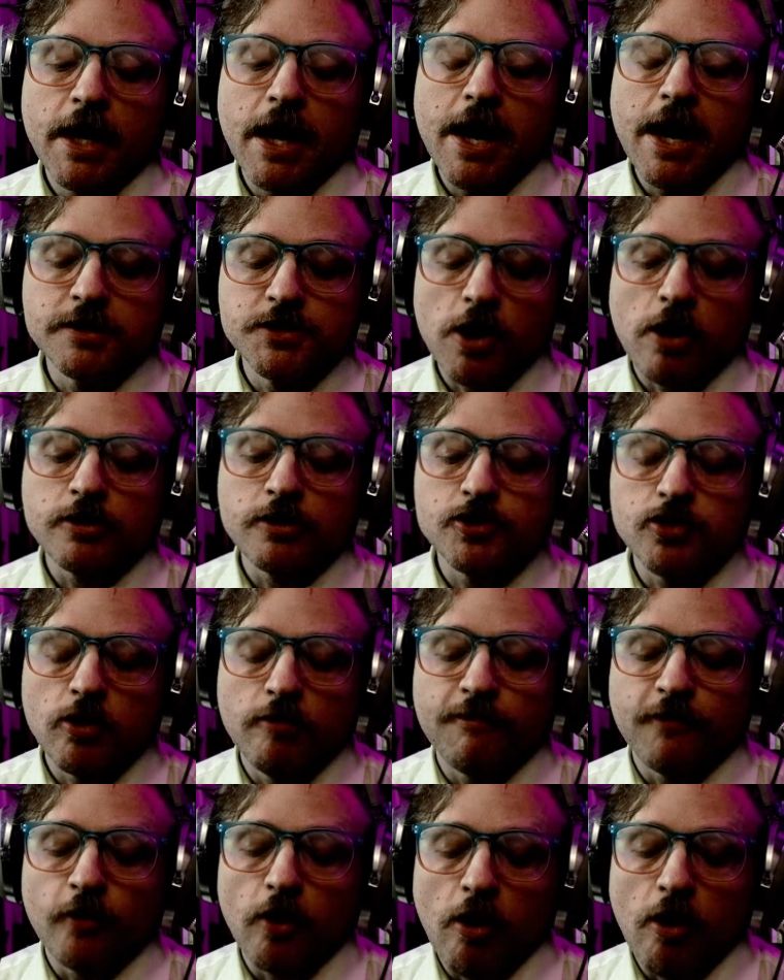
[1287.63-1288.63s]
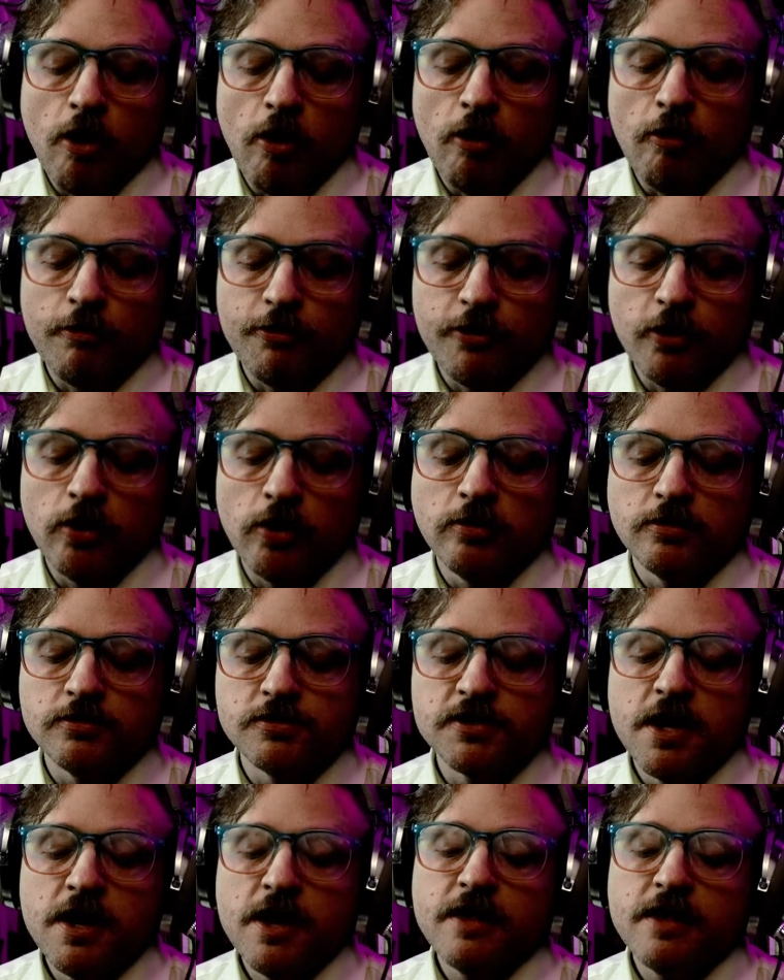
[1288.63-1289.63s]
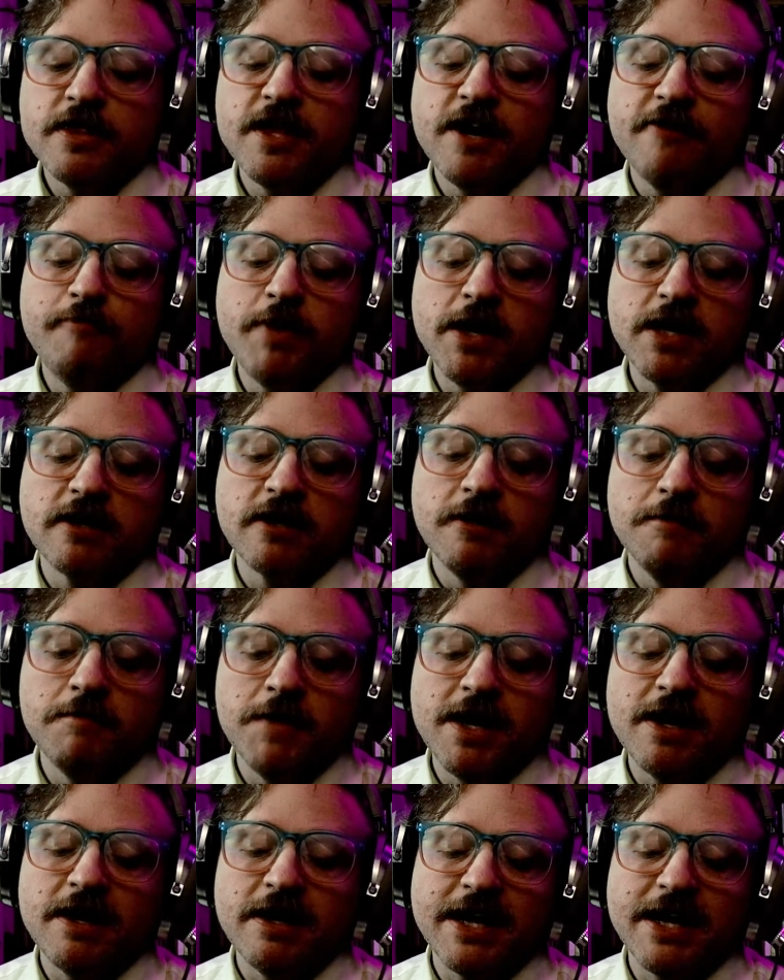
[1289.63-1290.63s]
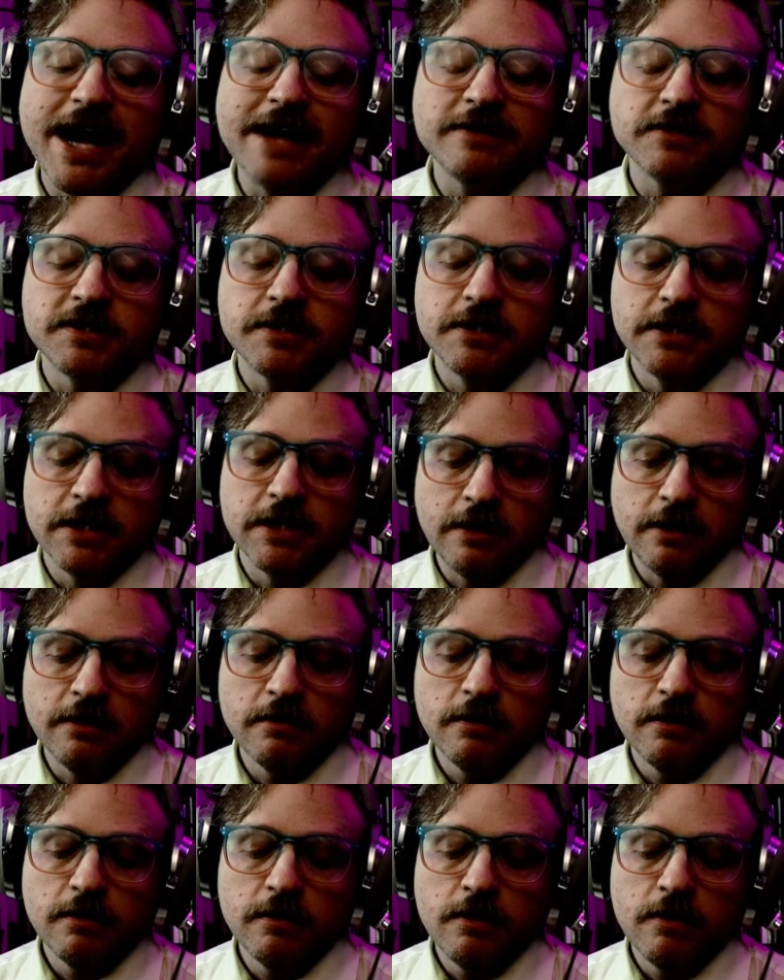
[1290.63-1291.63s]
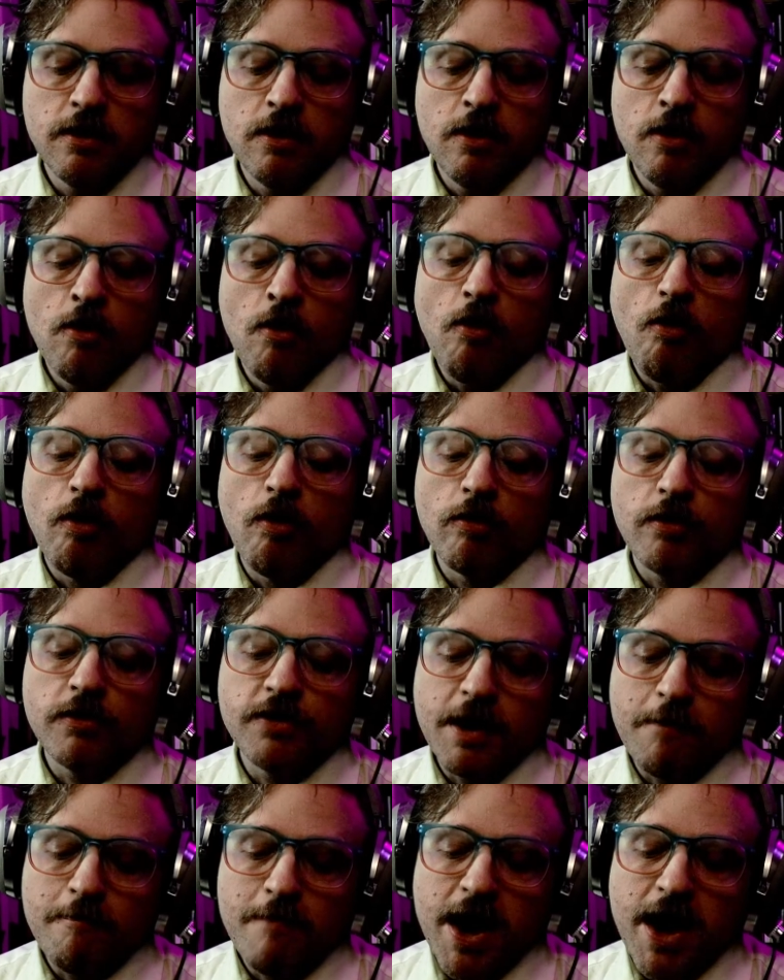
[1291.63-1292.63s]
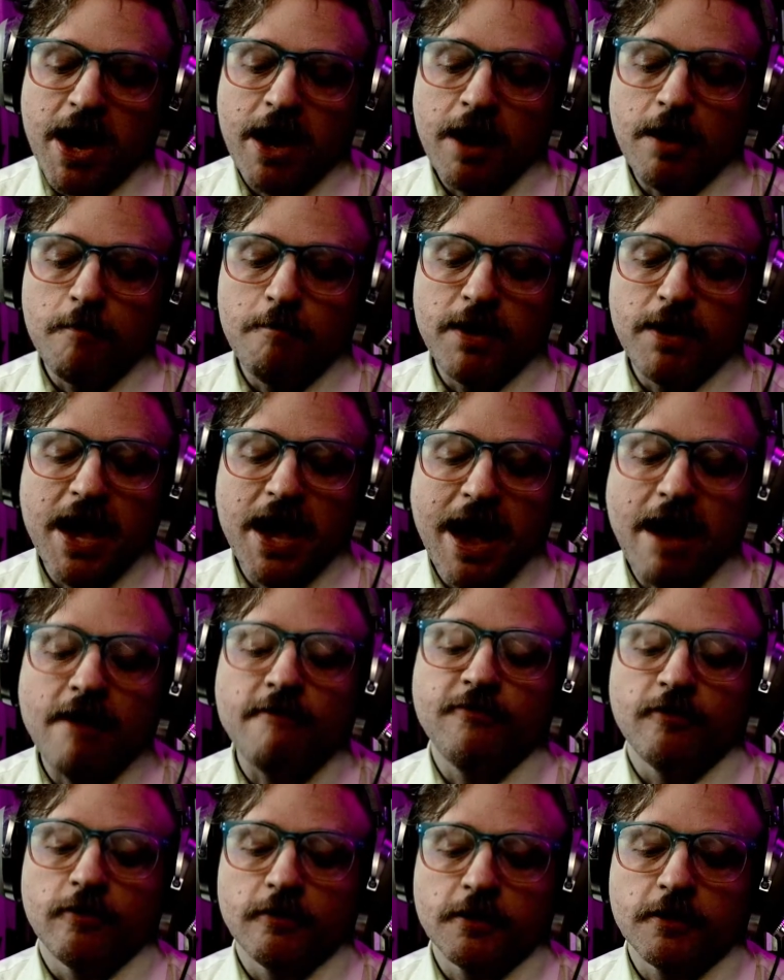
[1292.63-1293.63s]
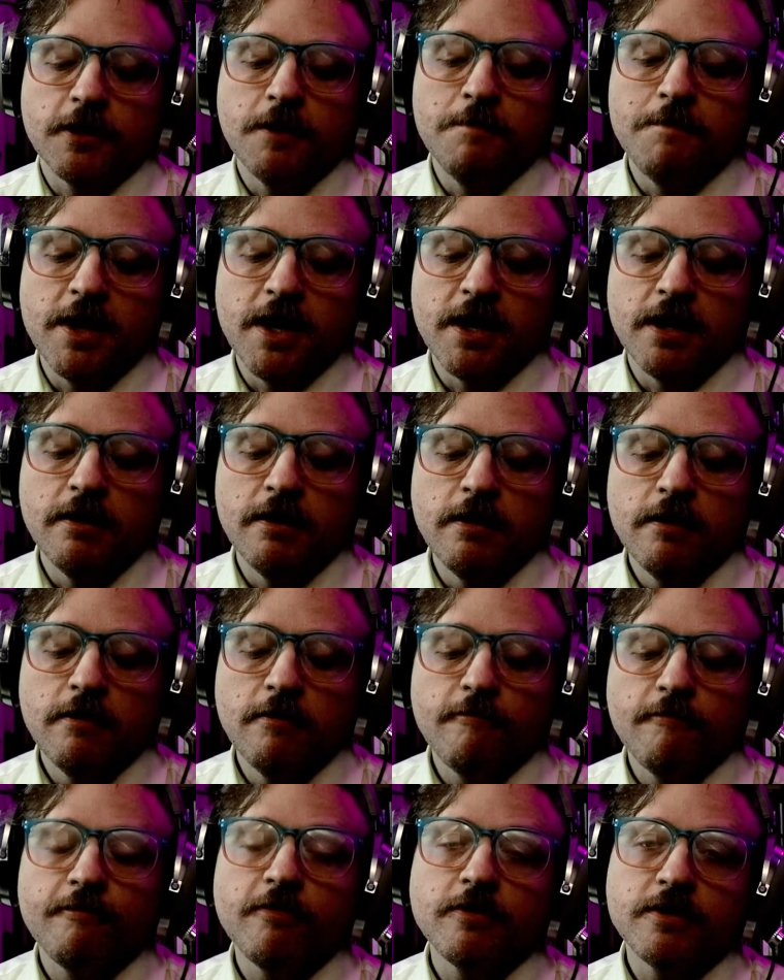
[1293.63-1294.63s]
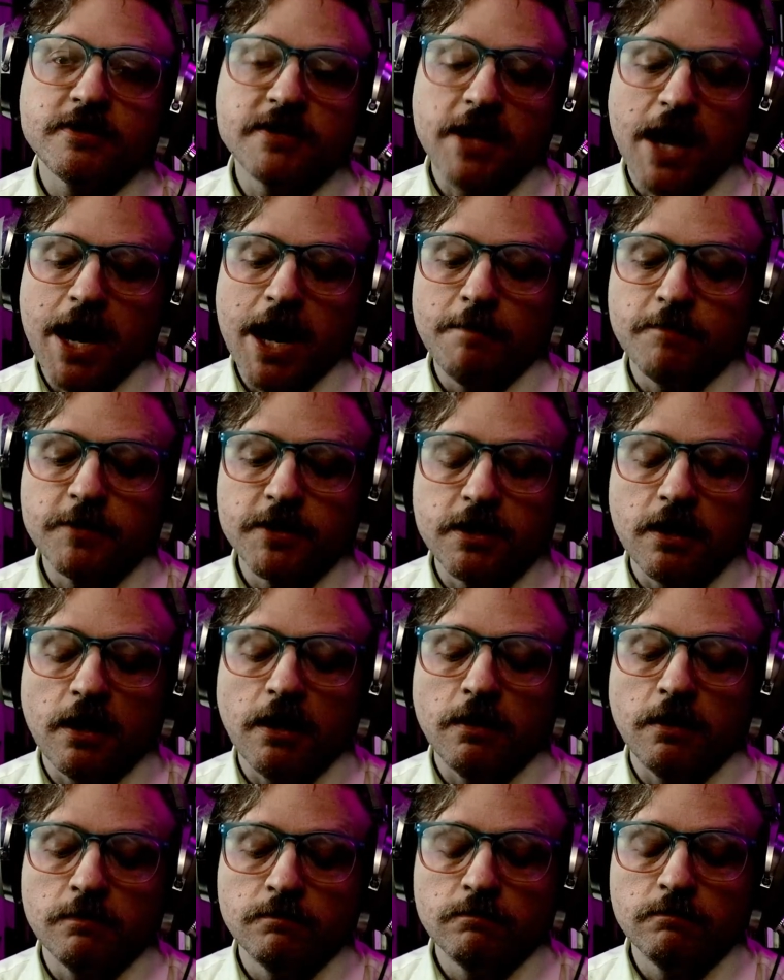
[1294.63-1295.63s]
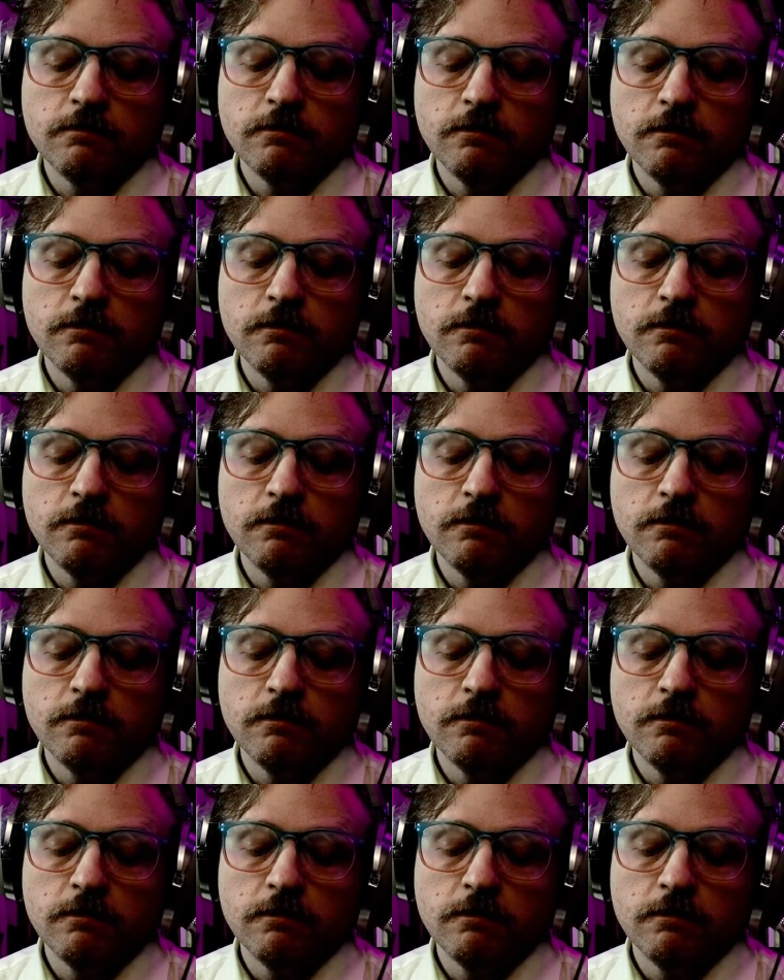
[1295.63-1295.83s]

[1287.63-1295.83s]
as also for all those that have been committed against thee, or that may be ever committed for the time to come.